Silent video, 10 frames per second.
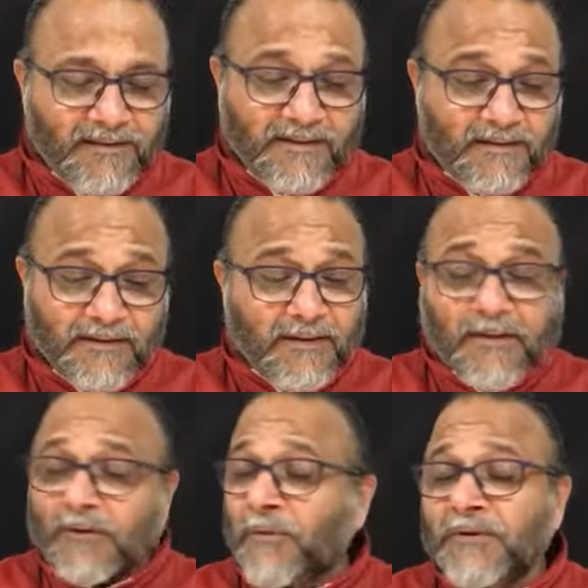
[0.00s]
She says,
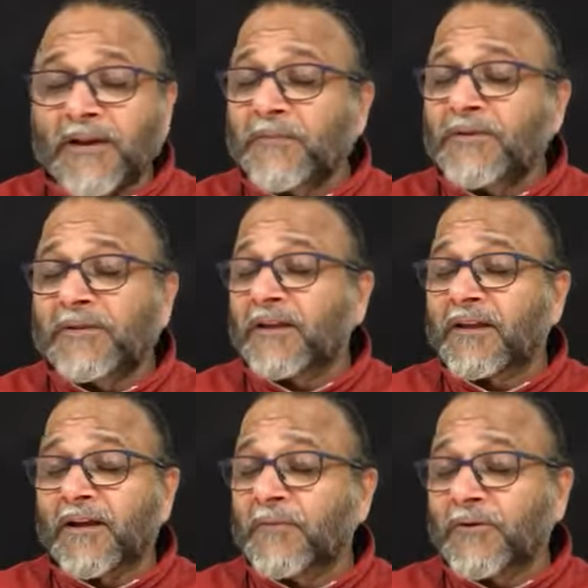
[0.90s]
Swamiji, I've been
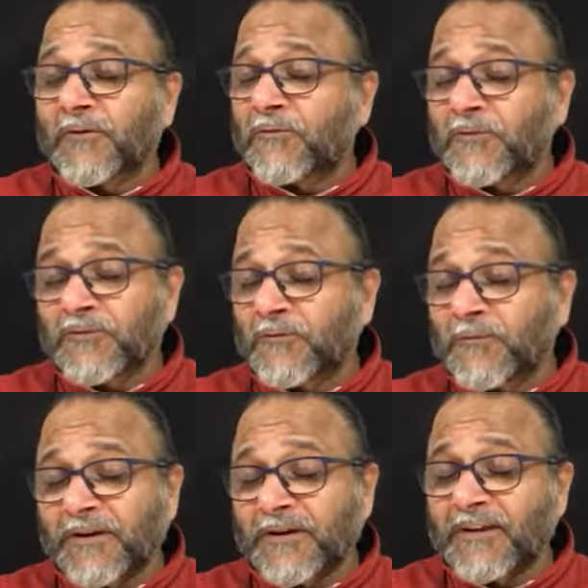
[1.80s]
thinking about you for so
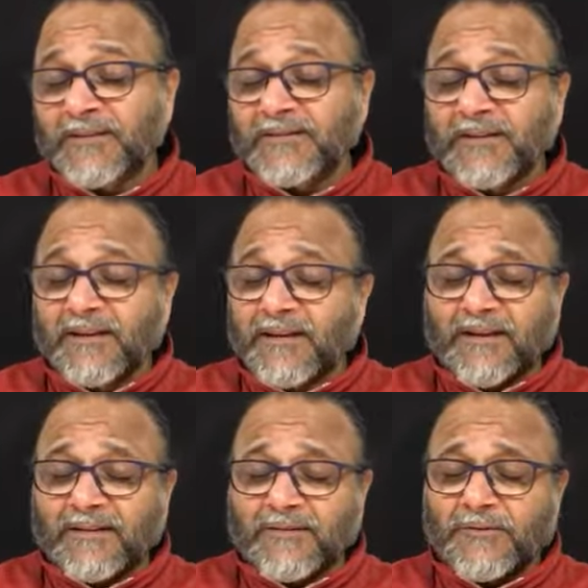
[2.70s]
many days,
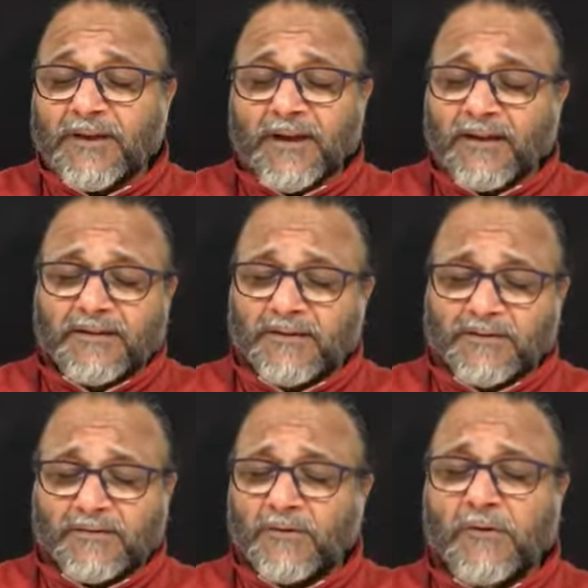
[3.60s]
and today I
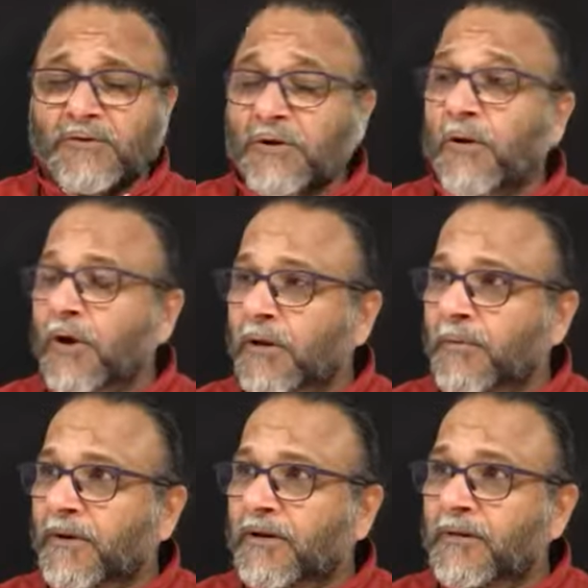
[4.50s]
just, she got
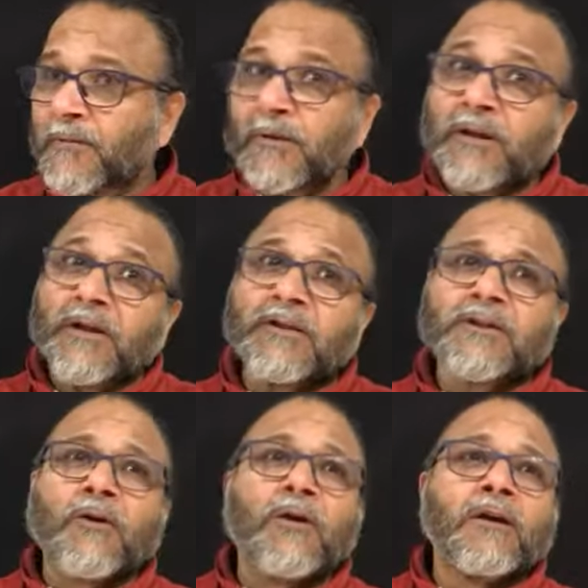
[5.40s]
up early in the morning and
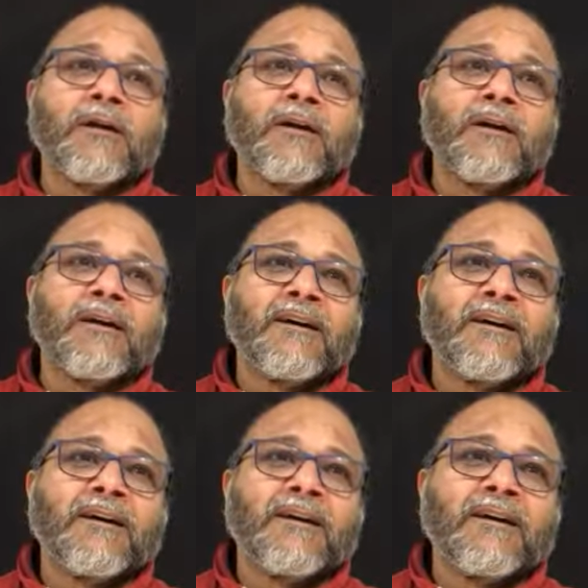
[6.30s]
she called.
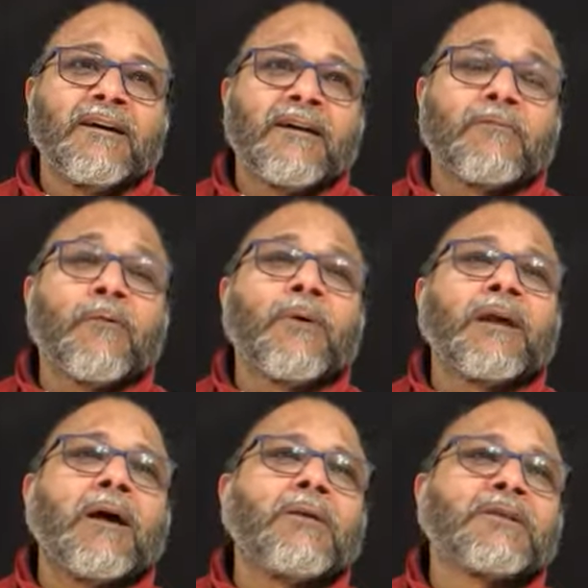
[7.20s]
And for one
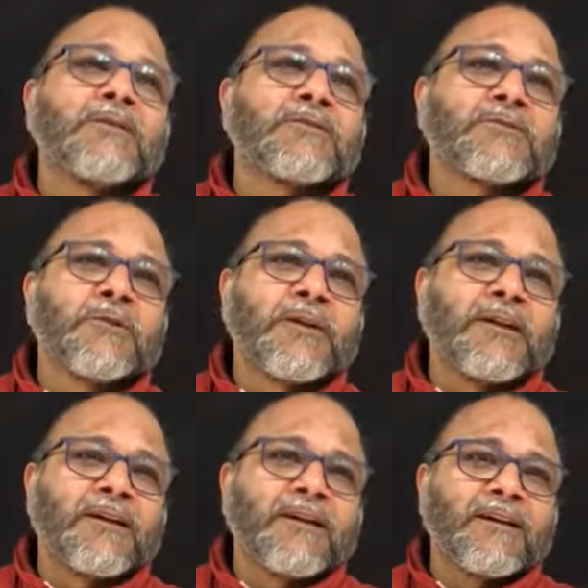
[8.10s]
hour she was talking
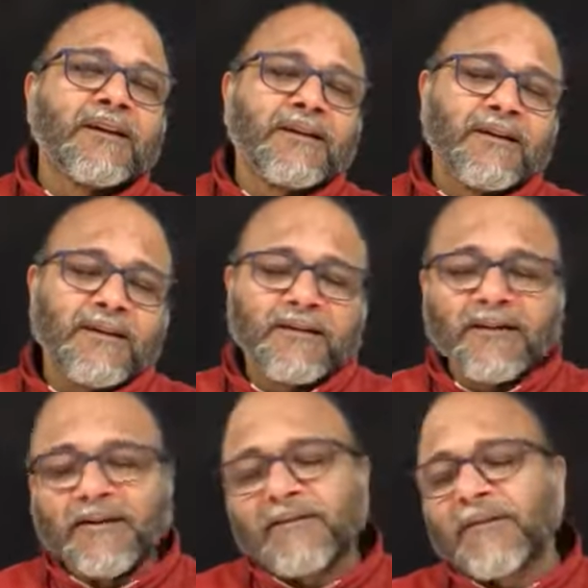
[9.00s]

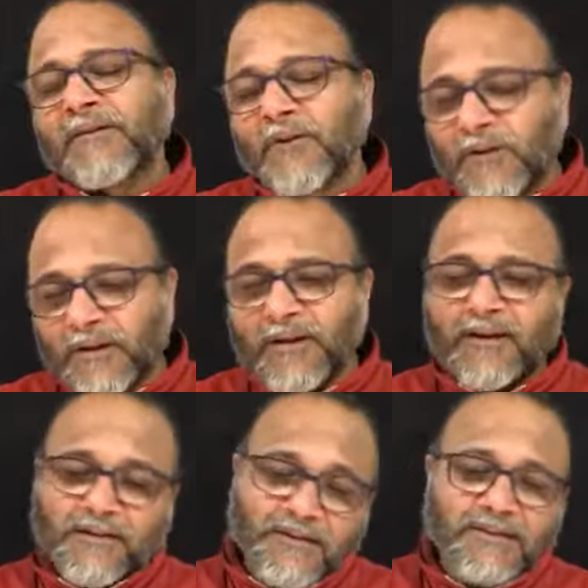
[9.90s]
and we are talking
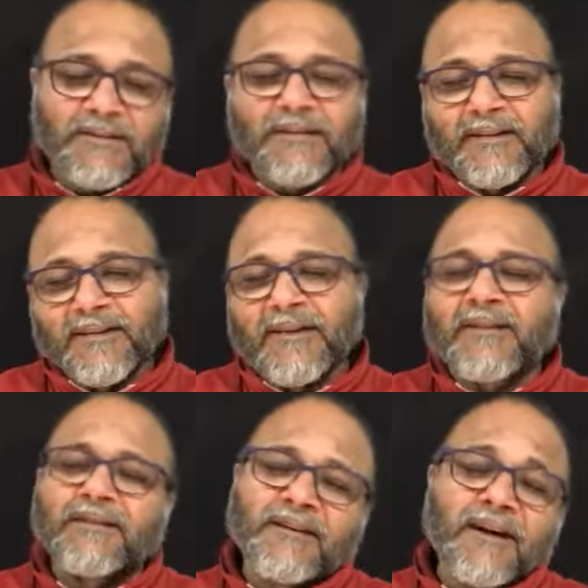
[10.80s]
and she's I
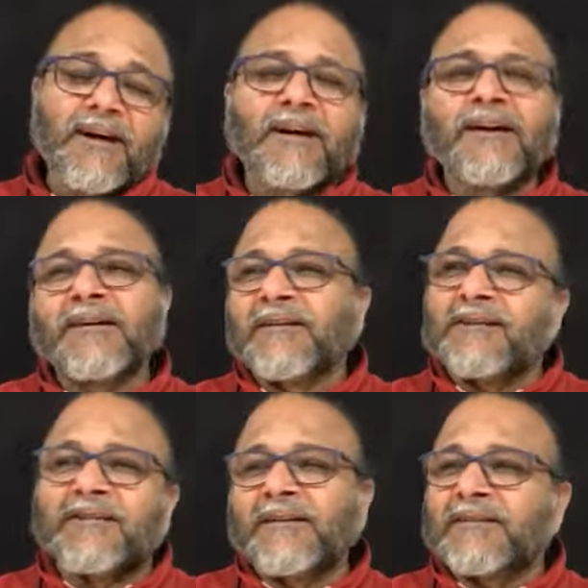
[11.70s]
said huh
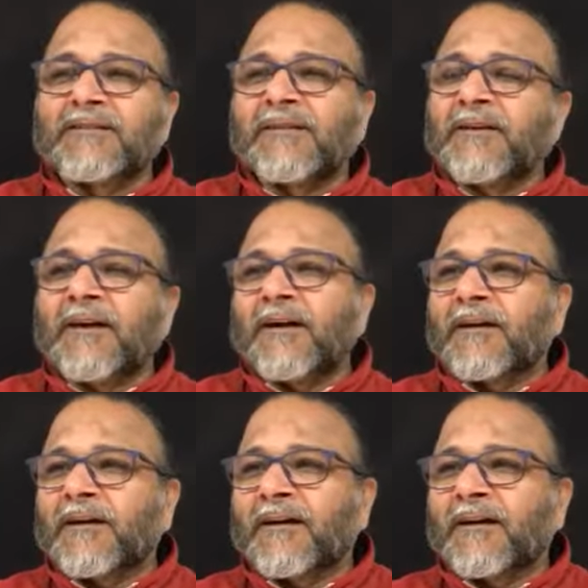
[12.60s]
he says uh,